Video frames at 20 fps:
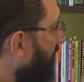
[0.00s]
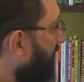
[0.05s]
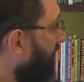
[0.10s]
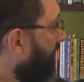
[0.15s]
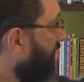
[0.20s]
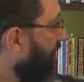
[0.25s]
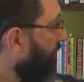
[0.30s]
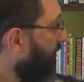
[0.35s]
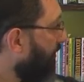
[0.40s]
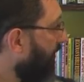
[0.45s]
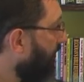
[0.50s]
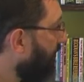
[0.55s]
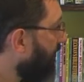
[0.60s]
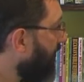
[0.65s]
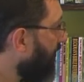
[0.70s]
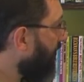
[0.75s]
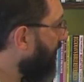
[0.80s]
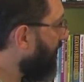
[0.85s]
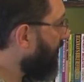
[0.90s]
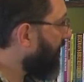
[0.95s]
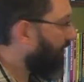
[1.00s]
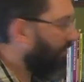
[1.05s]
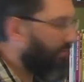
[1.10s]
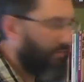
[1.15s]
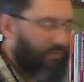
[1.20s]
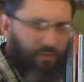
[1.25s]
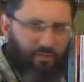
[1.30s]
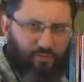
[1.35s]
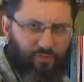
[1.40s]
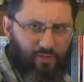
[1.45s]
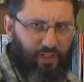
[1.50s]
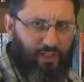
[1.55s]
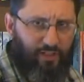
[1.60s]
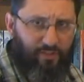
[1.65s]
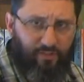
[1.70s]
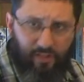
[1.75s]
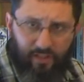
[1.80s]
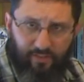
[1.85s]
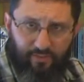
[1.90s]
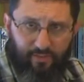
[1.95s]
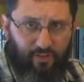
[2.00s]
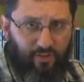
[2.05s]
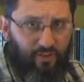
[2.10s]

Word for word: here and say, well, there's no, there's no change life.